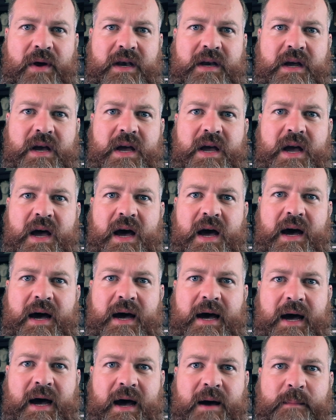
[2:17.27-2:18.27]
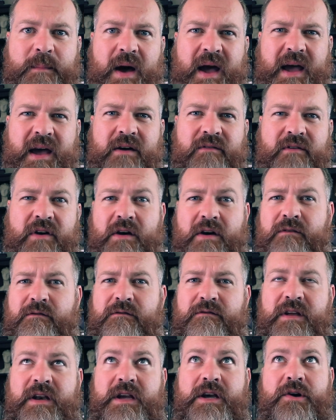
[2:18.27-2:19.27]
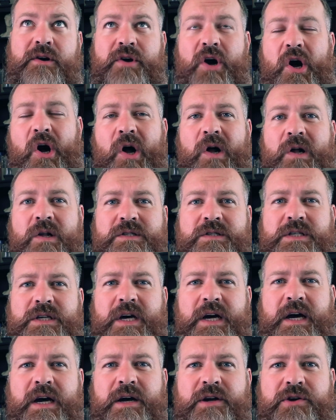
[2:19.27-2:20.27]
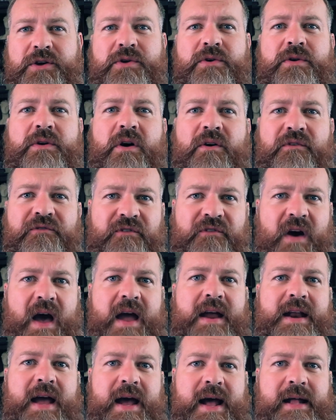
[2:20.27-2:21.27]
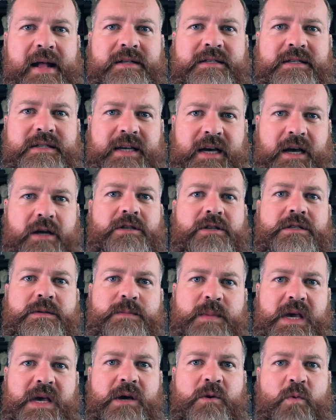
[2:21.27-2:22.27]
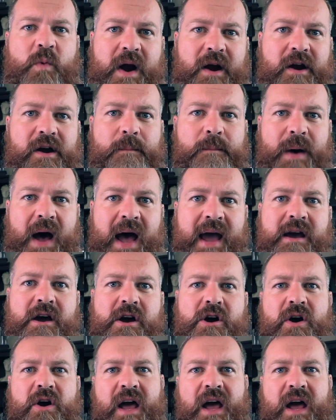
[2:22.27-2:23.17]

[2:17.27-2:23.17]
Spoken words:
and I have a video called Google Finance tells me where to buy.